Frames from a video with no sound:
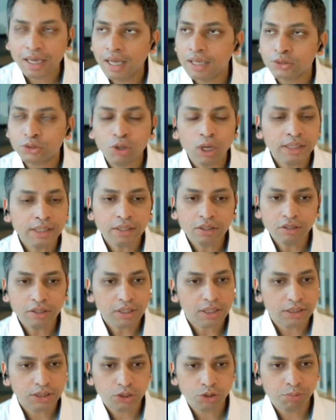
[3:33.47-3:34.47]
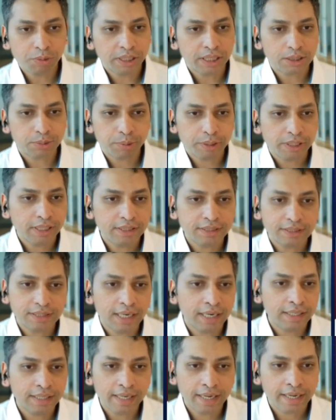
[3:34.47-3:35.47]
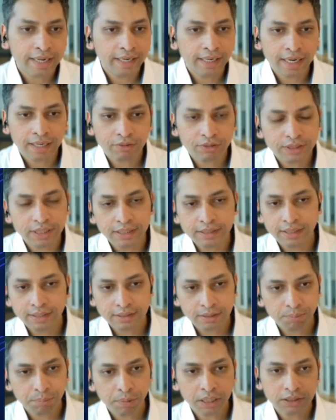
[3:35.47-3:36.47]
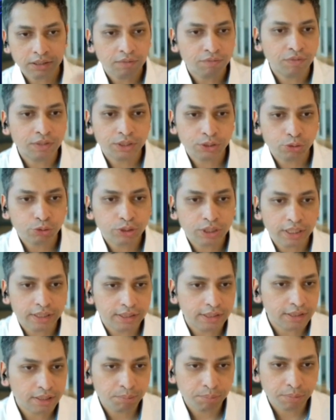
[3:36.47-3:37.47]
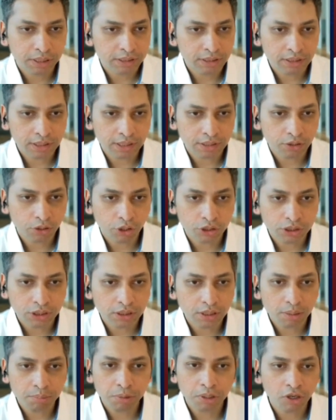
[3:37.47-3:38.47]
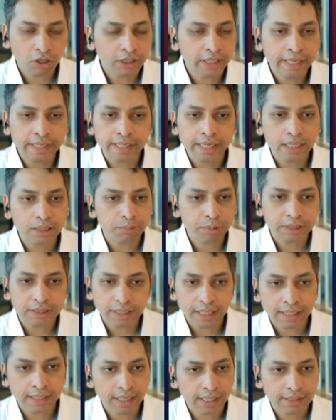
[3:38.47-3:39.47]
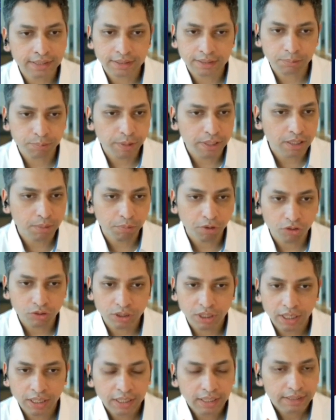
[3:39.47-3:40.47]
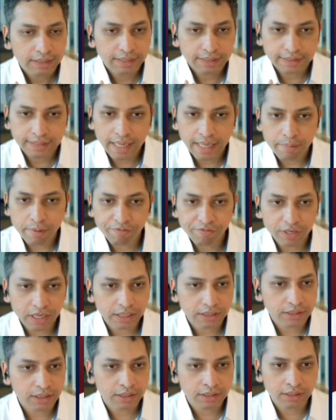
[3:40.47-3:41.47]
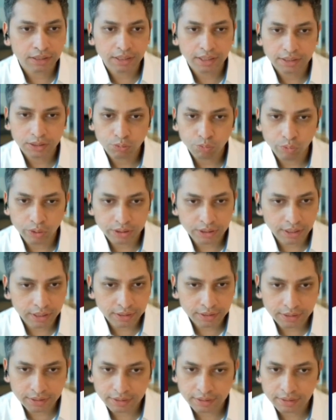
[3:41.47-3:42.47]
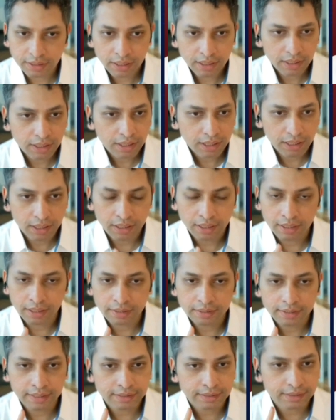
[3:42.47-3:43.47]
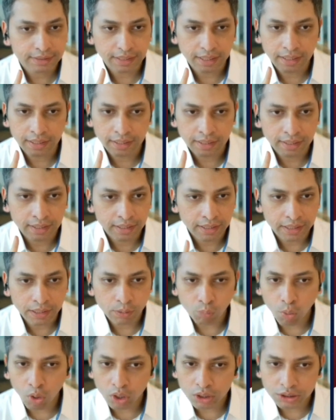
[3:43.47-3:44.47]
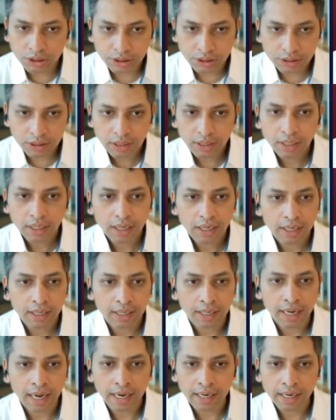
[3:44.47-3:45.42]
Yeah, so I think on the consumer experience side, again, like I said, there's a bunch of these use cases emerging across the table. On the engagement side, I'll speak about this gamification, there's quizzes, there's rewards,